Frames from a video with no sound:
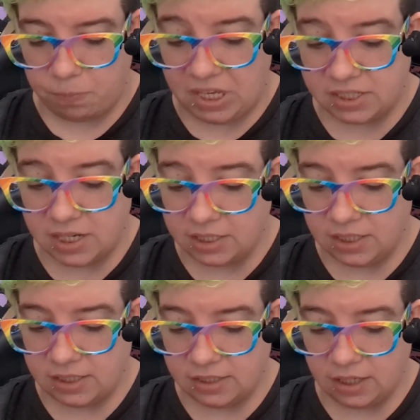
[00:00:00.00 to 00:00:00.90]
Because
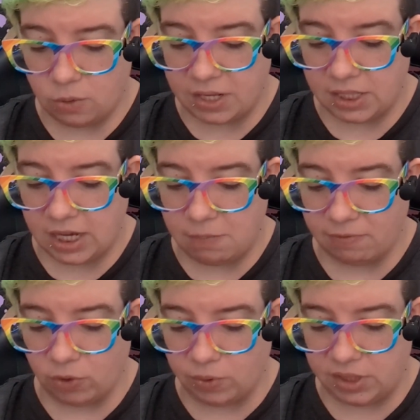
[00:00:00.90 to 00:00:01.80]
Nexus isn't quite the game
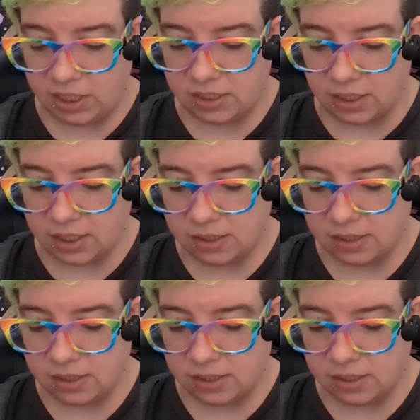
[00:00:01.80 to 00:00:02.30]
everyone thinks it